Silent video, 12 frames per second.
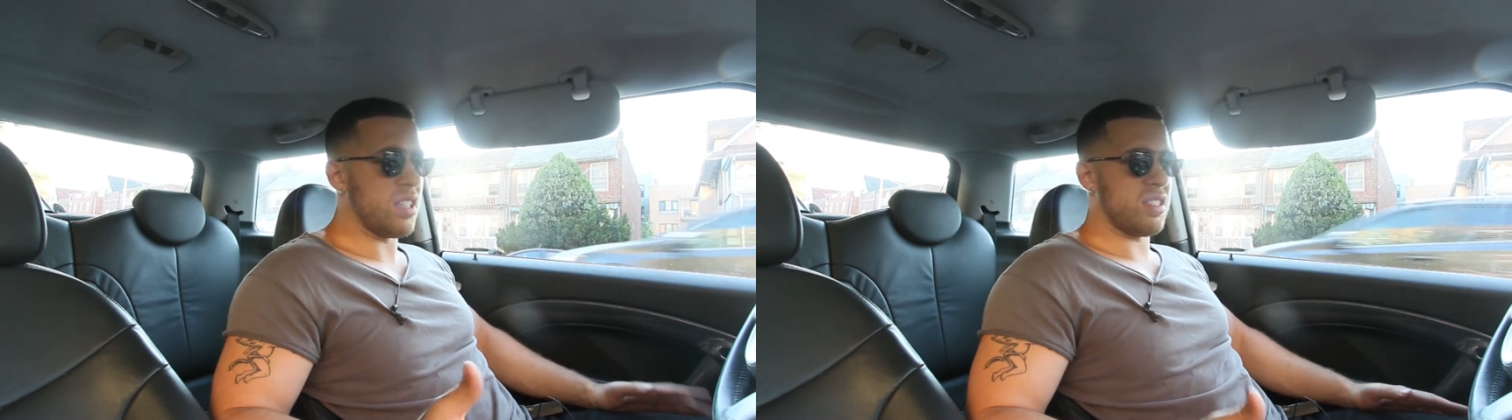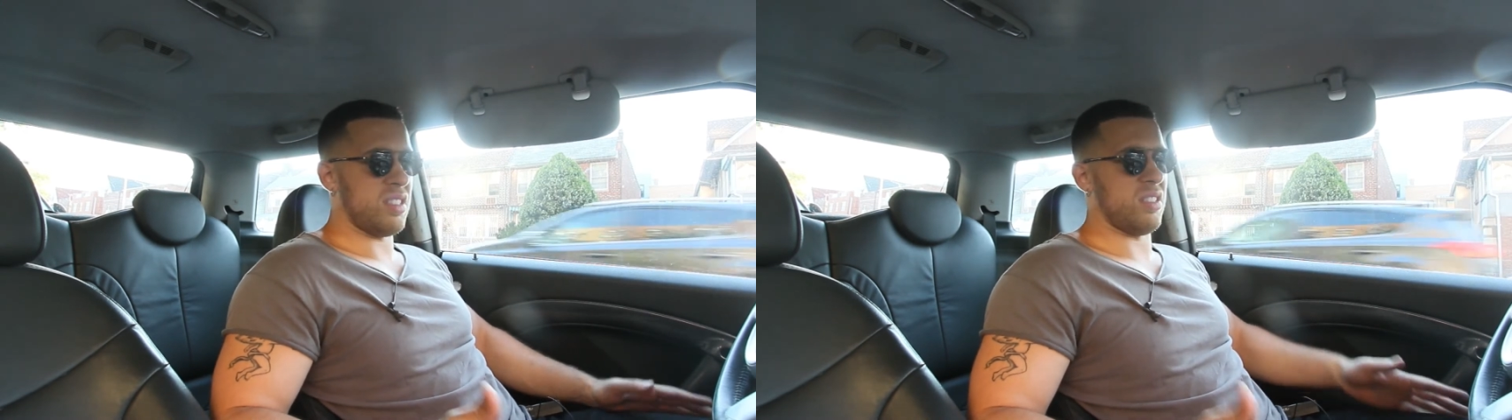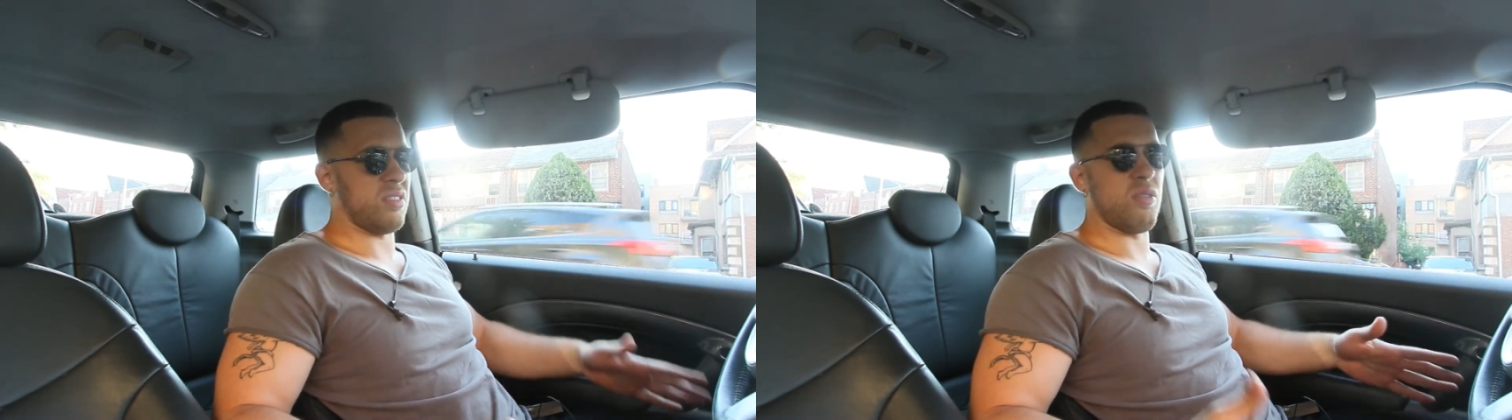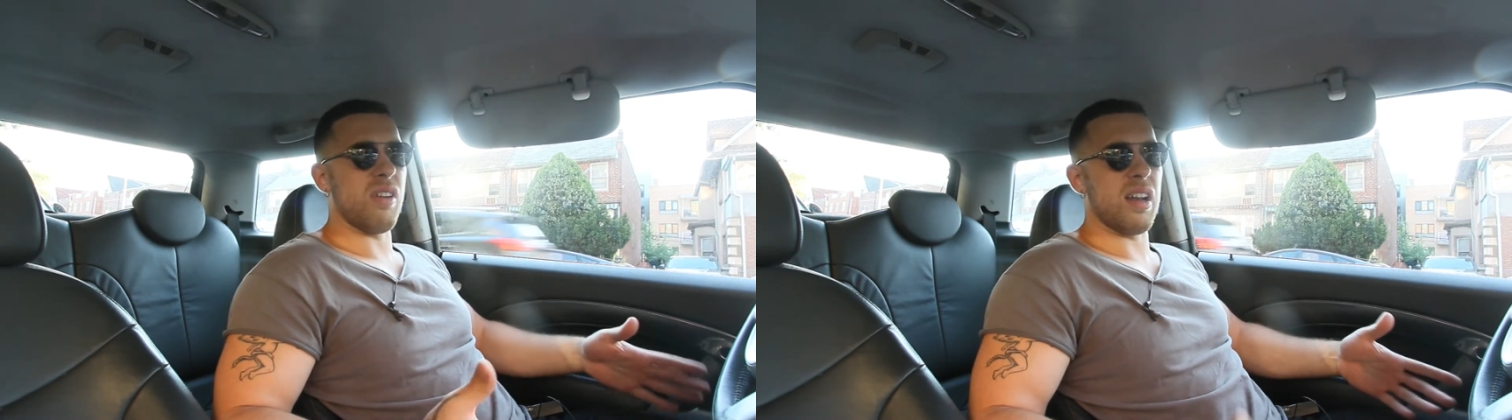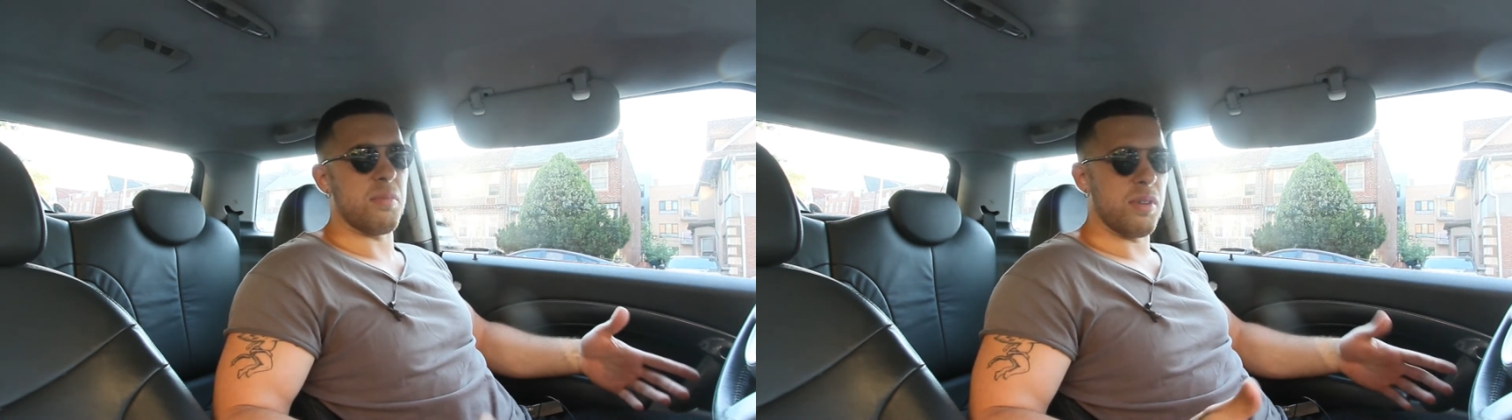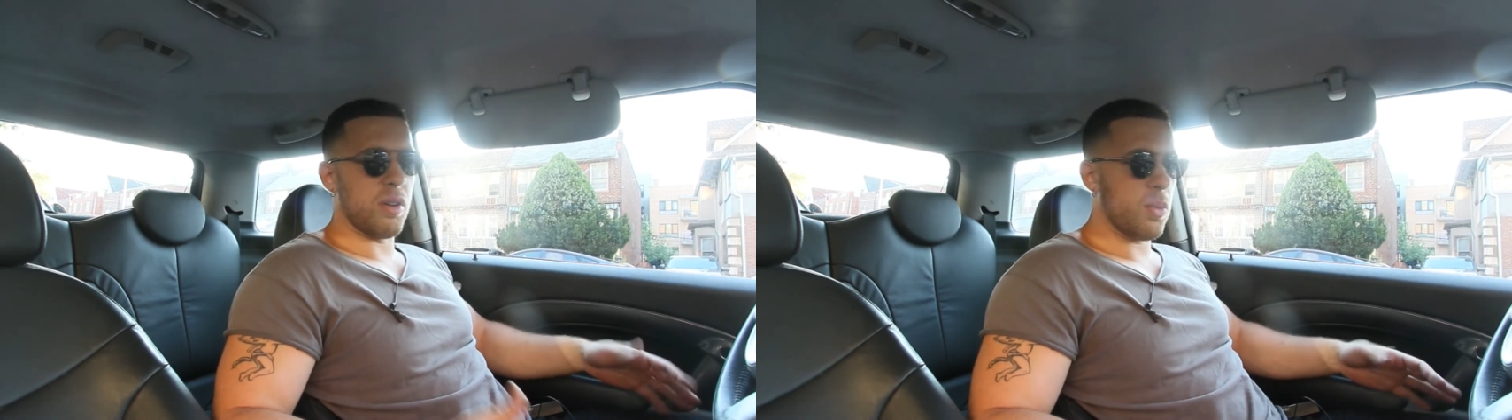it's
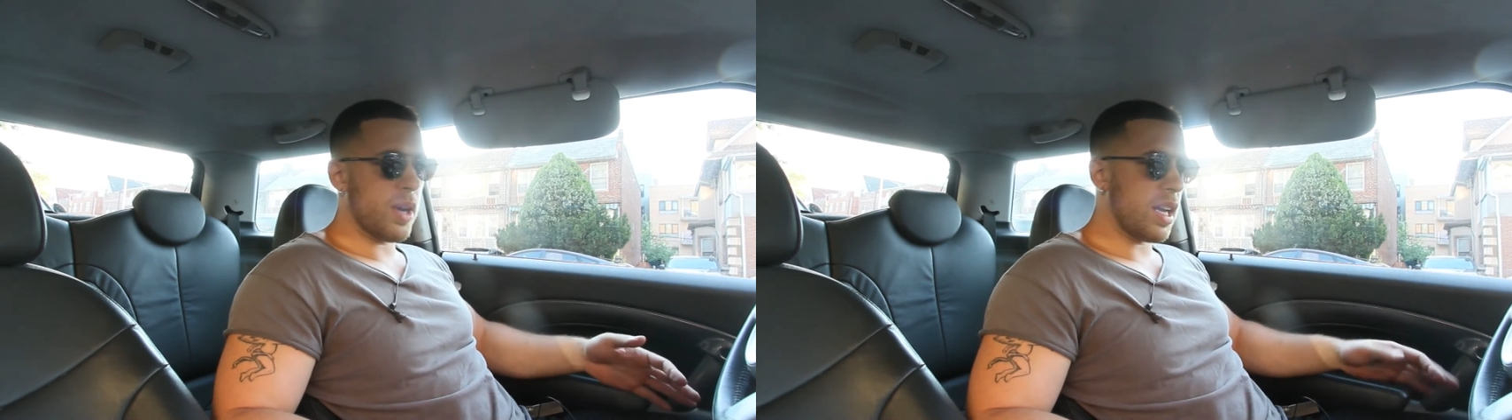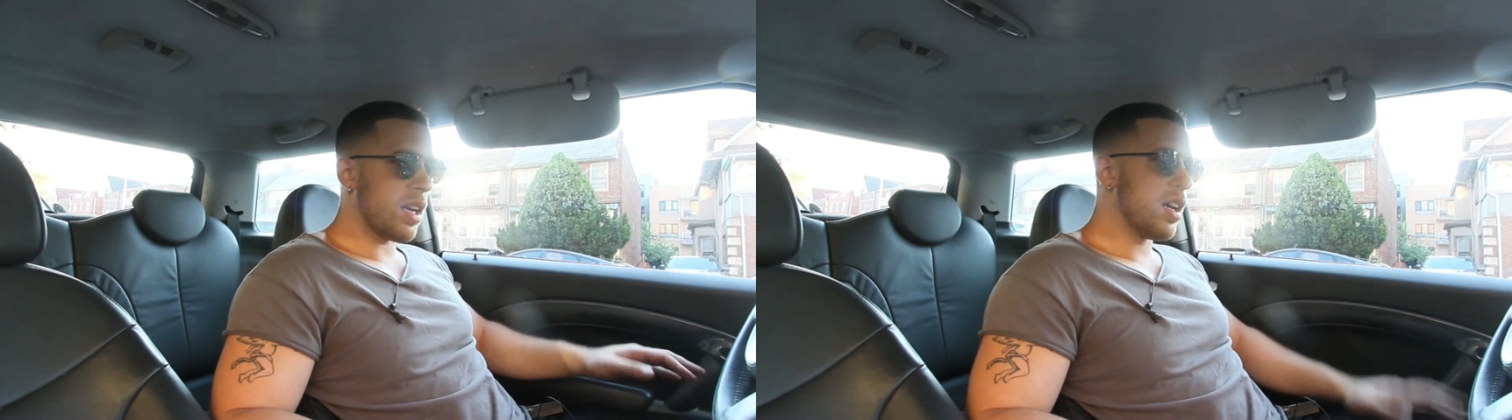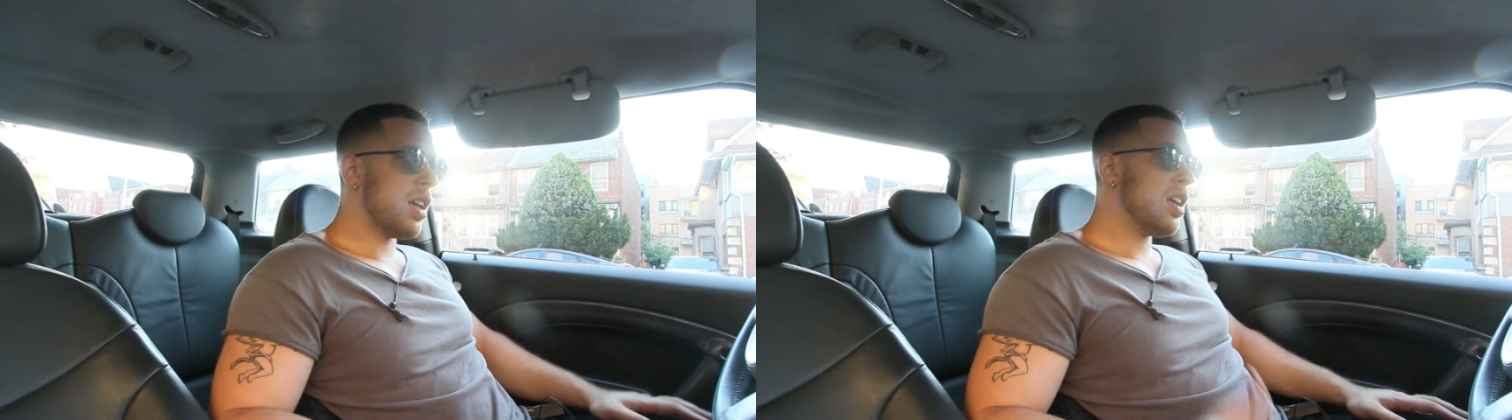quite a bit of weight.